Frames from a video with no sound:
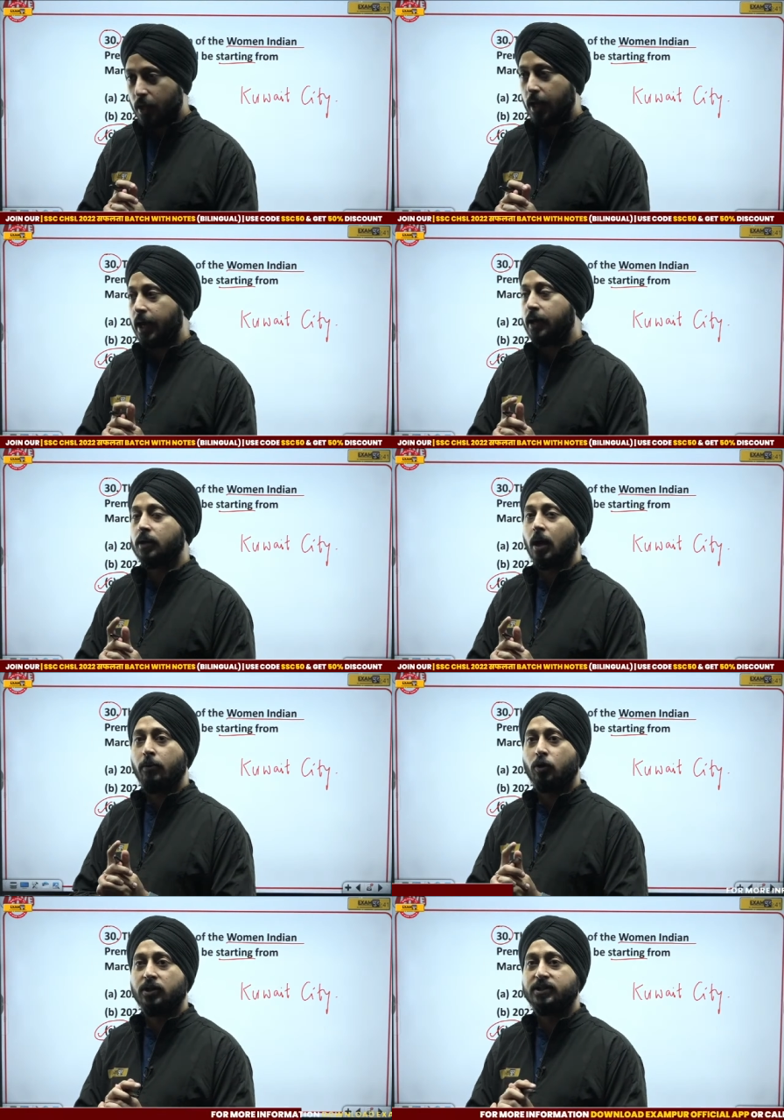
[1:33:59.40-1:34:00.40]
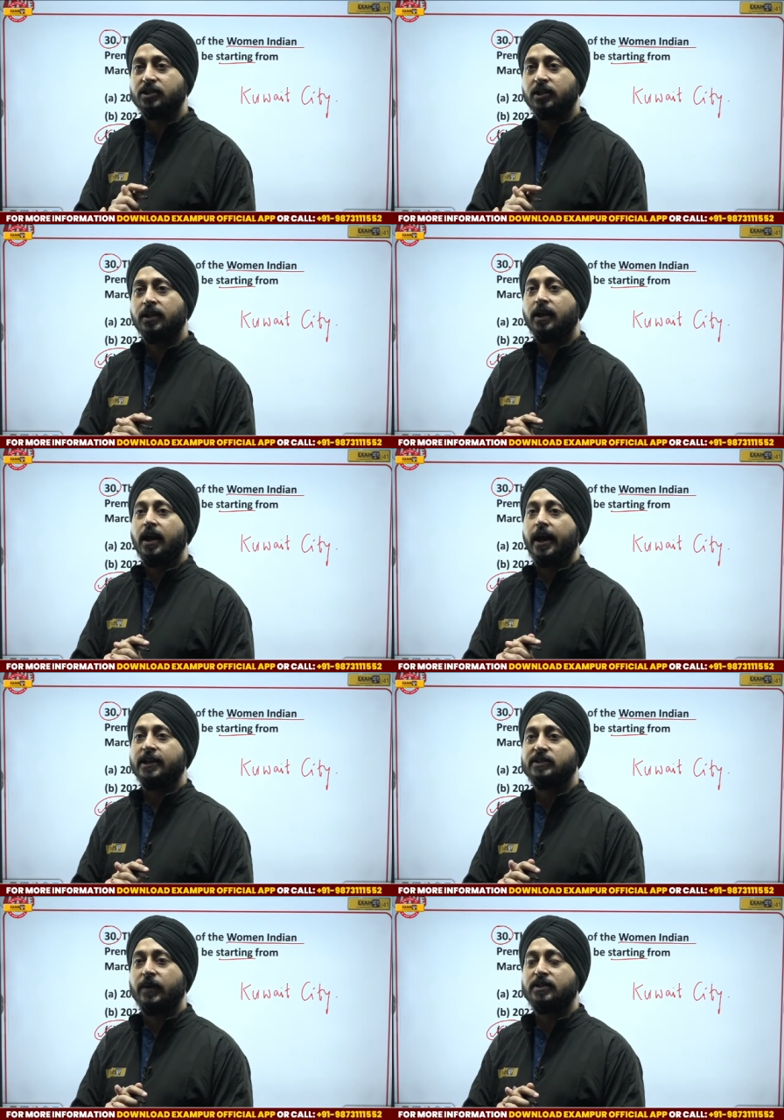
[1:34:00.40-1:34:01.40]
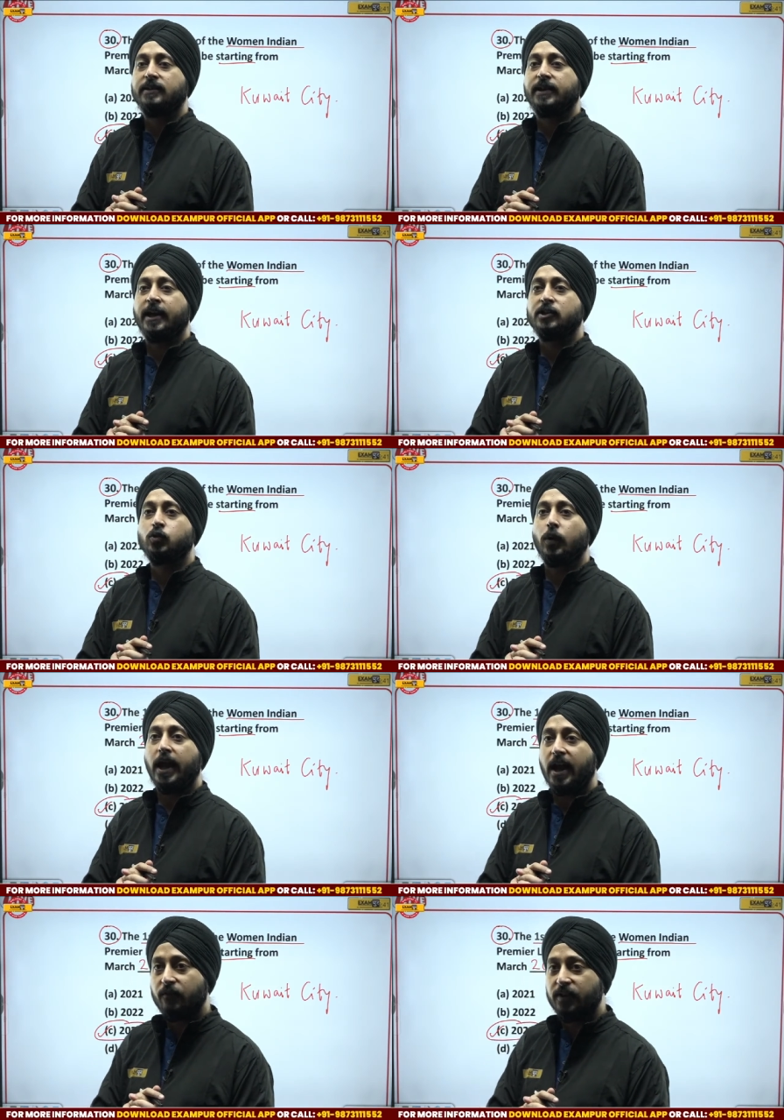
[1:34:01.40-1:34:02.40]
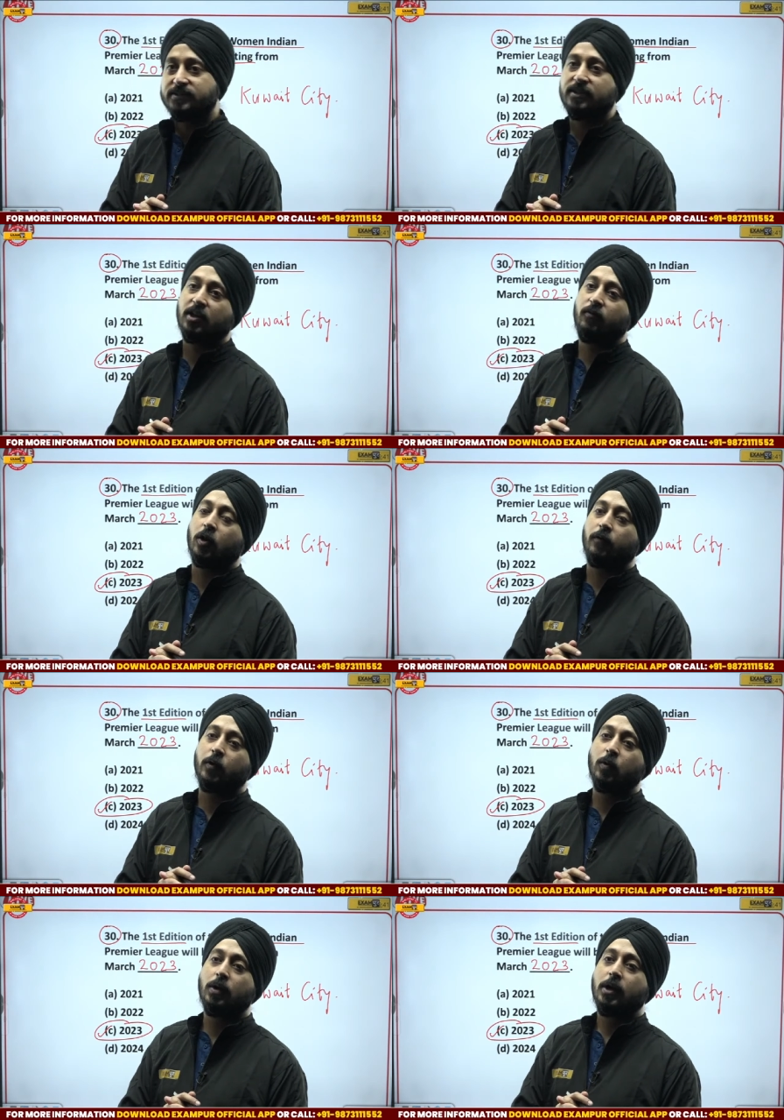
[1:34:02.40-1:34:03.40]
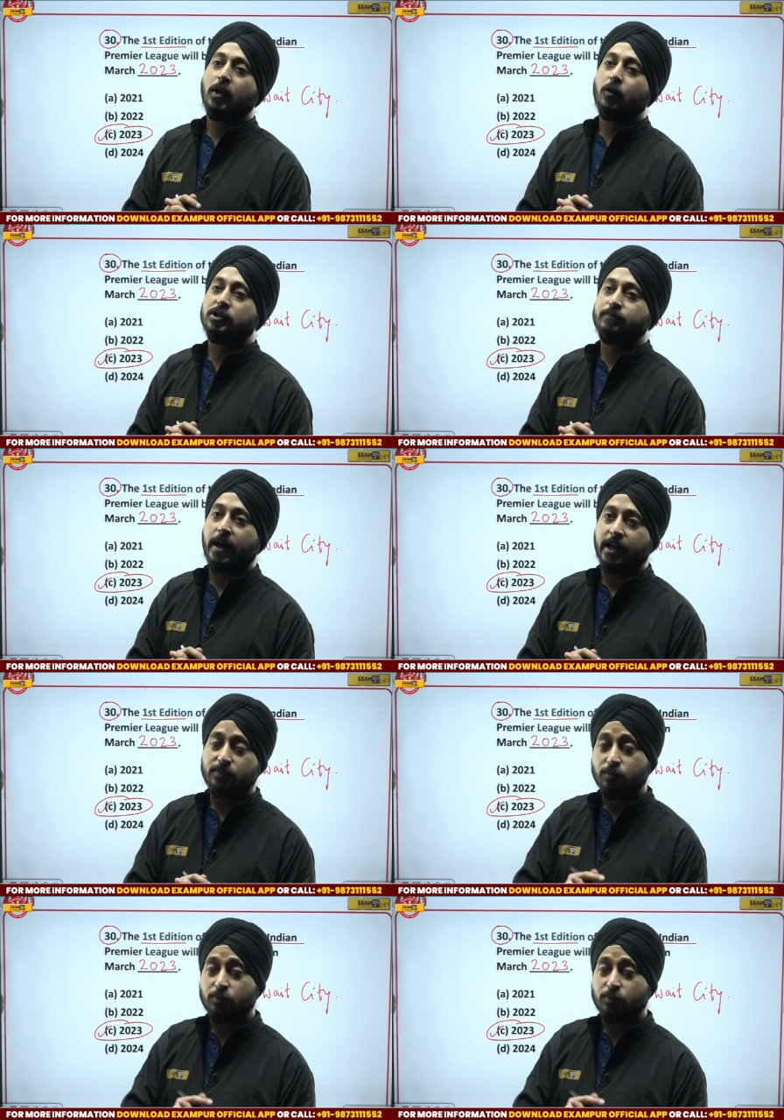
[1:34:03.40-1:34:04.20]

and coming to the session and special thanks to every single one of you who has managed